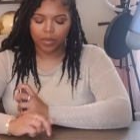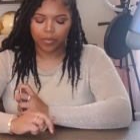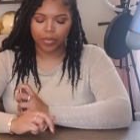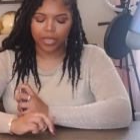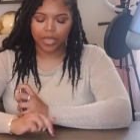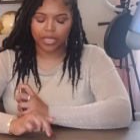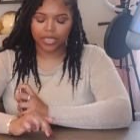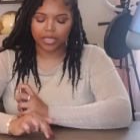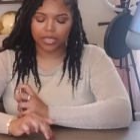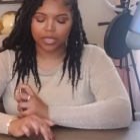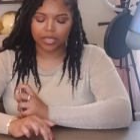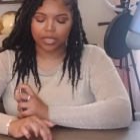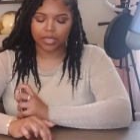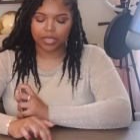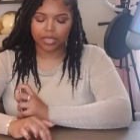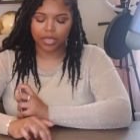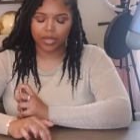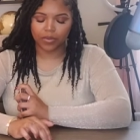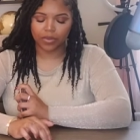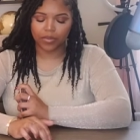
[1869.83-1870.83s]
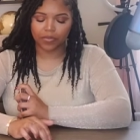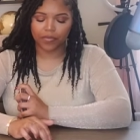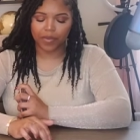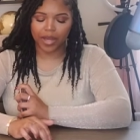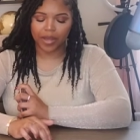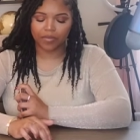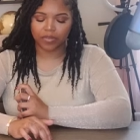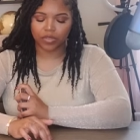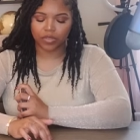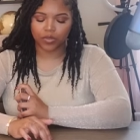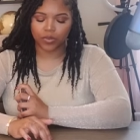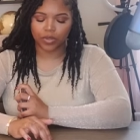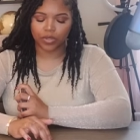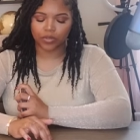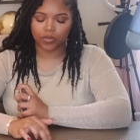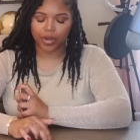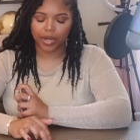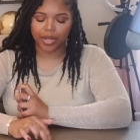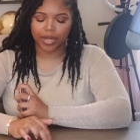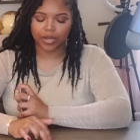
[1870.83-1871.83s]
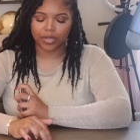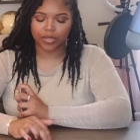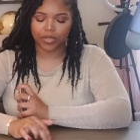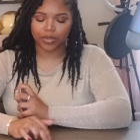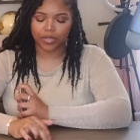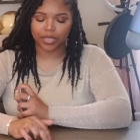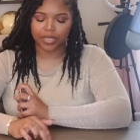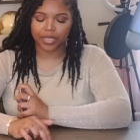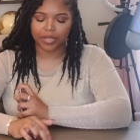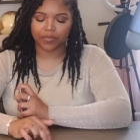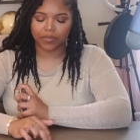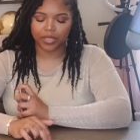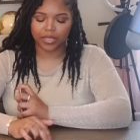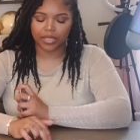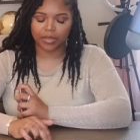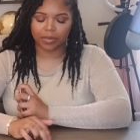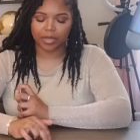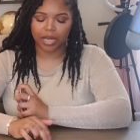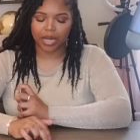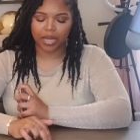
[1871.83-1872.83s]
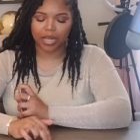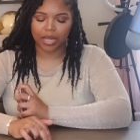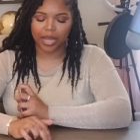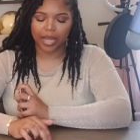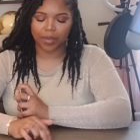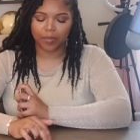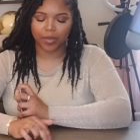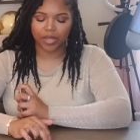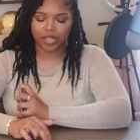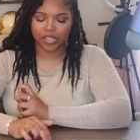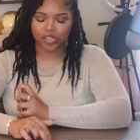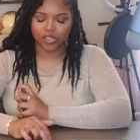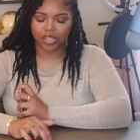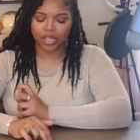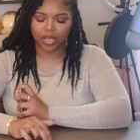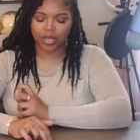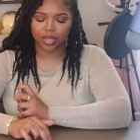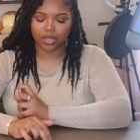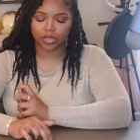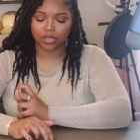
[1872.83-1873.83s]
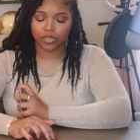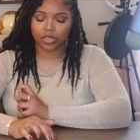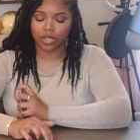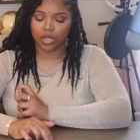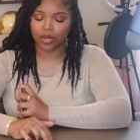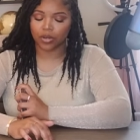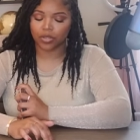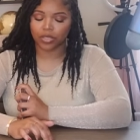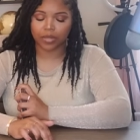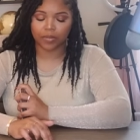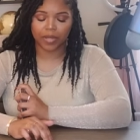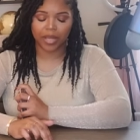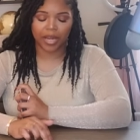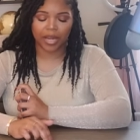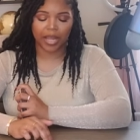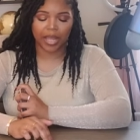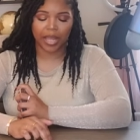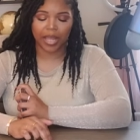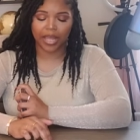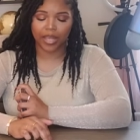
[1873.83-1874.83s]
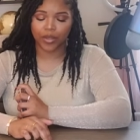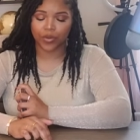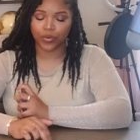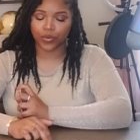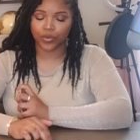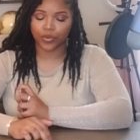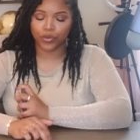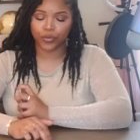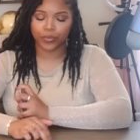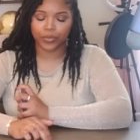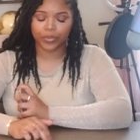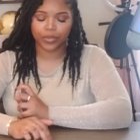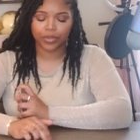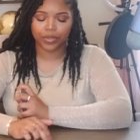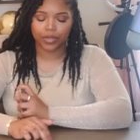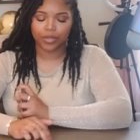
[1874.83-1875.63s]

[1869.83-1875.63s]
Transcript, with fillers: But this is the sun with the five of swords right here. So there's definitely some kind of light being shed, shed on some kind of hate group.